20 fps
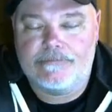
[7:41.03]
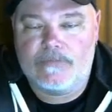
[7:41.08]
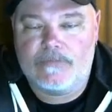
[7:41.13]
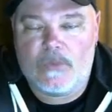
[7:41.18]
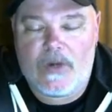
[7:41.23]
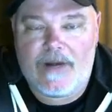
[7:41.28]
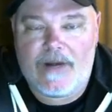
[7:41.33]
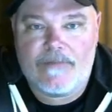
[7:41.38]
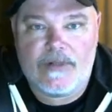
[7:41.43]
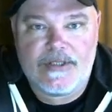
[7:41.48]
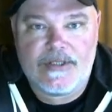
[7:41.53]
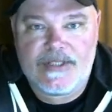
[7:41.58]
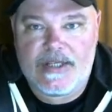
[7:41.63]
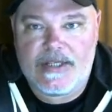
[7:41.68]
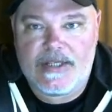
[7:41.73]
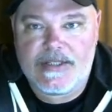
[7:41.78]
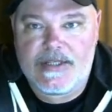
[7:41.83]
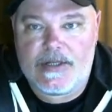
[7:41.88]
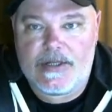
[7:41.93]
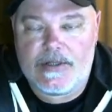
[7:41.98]
Whatever it
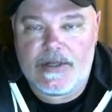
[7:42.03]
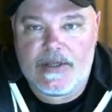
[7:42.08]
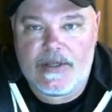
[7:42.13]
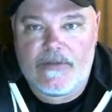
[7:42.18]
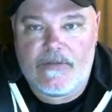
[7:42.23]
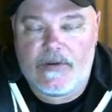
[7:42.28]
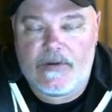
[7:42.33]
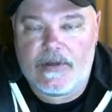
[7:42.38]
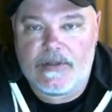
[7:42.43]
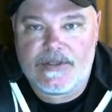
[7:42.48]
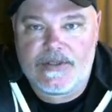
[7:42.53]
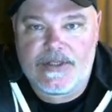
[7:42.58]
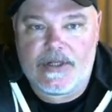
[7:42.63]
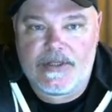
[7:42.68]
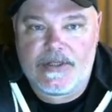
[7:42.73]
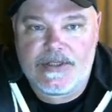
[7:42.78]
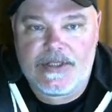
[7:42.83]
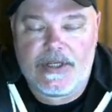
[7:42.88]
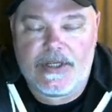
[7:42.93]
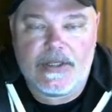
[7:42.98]
says underneath there, you'll
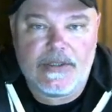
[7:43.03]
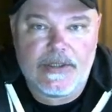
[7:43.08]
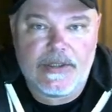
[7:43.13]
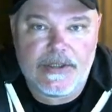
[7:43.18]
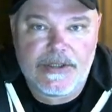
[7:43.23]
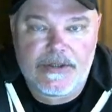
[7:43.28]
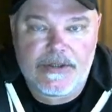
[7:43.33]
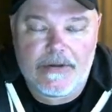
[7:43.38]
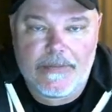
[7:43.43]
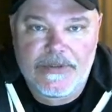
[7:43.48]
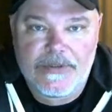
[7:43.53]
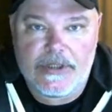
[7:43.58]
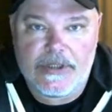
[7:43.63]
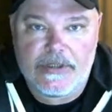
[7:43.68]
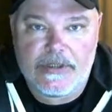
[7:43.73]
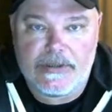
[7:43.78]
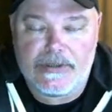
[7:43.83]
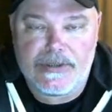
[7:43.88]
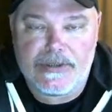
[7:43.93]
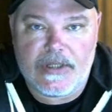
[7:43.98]
start seeing the description,
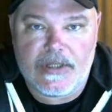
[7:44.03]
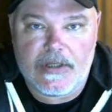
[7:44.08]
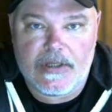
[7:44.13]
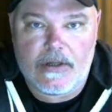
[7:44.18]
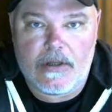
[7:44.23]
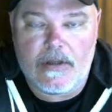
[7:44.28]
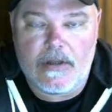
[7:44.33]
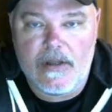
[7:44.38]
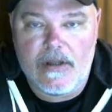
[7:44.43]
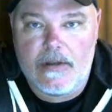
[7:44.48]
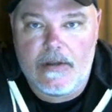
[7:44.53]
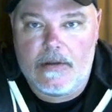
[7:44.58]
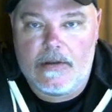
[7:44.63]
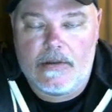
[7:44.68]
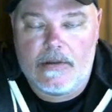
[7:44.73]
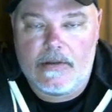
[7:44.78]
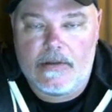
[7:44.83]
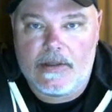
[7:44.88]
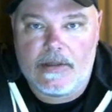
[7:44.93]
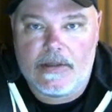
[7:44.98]
and there's a little
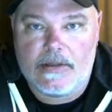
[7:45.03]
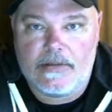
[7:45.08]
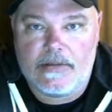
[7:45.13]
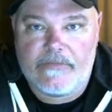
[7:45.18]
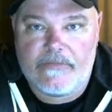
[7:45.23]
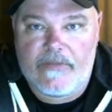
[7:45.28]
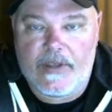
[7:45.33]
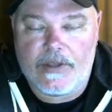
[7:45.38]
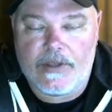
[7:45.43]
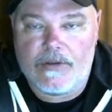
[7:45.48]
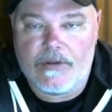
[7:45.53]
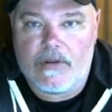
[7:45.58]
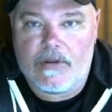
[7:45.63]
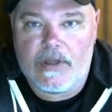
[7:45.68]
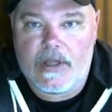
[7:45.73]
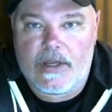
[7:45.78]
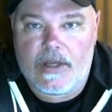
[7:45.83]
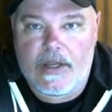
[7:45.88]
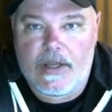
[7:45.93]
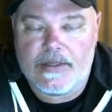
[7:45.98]
thing you can
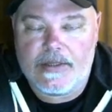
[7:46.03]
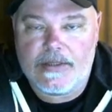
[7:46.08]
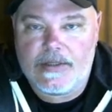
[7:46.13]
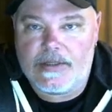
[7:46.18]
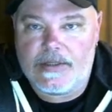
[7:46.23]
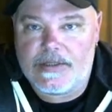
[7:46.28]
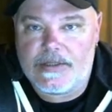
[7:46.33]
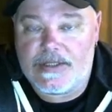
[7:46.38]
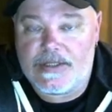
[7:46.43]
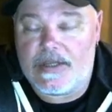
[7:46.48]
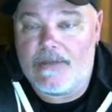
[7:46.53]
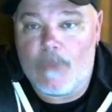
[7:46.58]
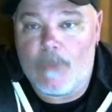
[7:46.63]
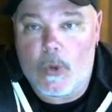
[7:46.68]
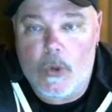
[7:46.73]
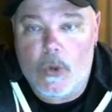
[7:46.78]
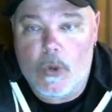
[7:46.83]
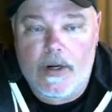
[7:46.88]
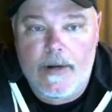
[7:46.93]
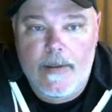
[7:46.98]
click on to see
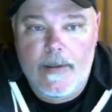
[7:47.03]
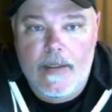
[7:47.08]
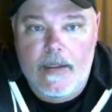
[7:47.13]
more,